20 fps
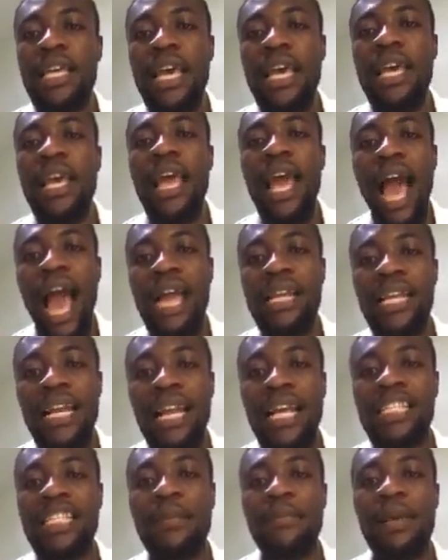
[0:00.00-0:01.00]
say, I
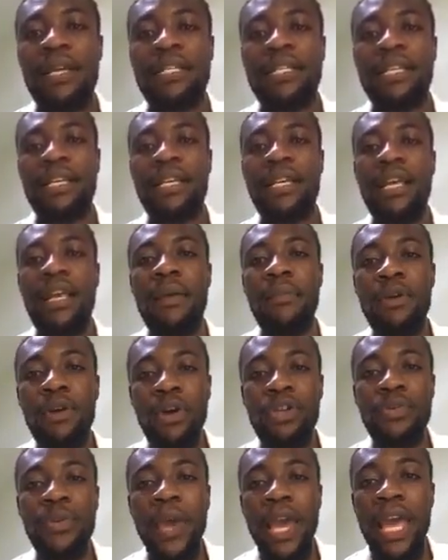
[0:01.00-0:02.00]
dear not say, Beshe.
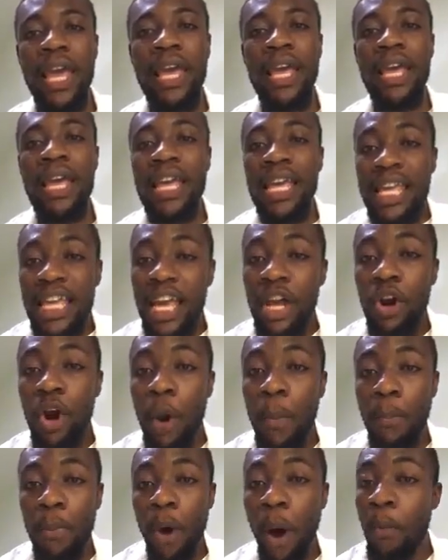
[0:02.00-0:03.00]
Because here,
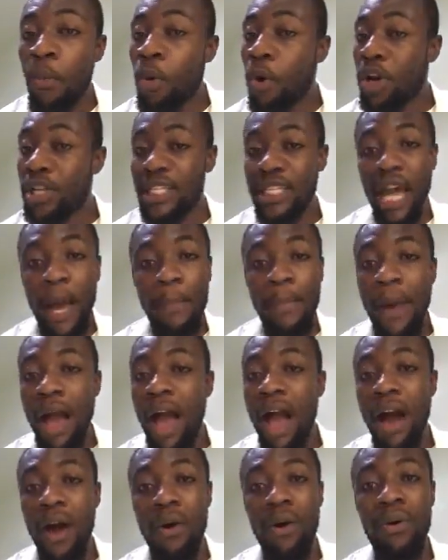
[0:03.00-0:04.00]
Europe, I'm more
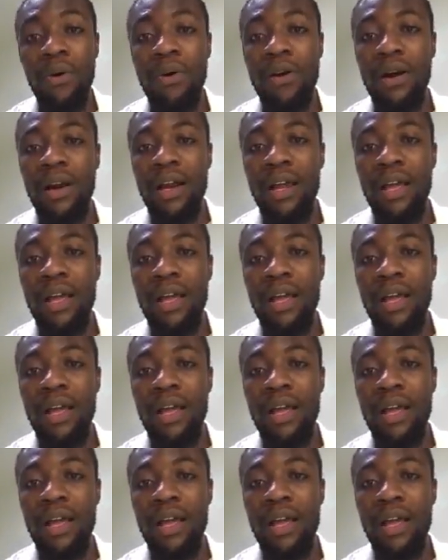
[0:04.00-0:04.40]
scapao.